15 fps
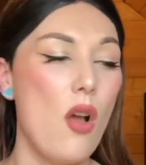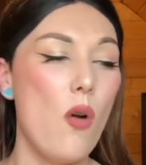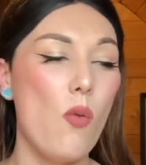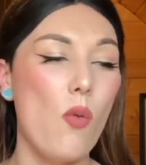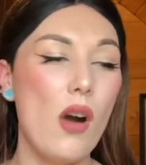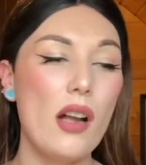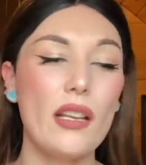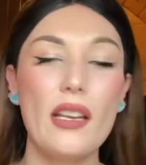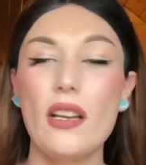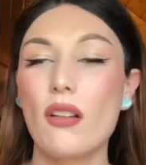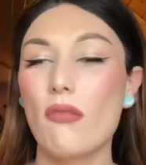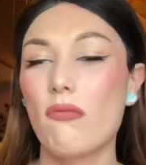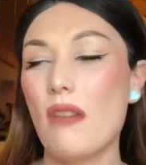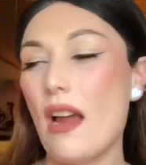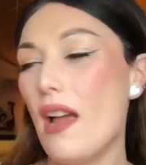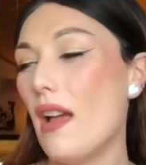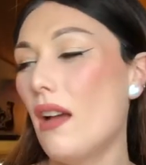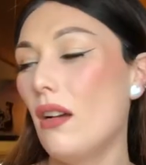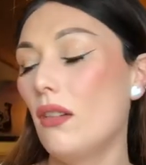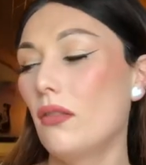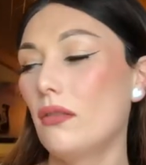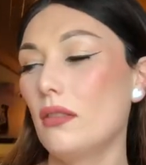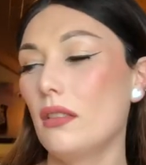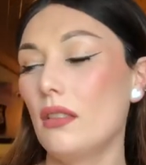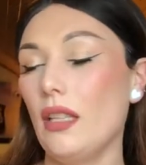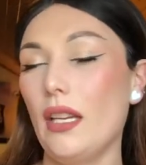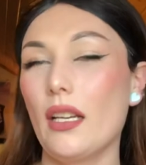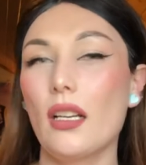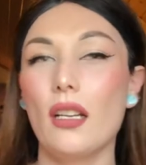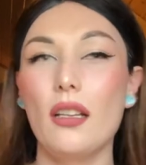walking around like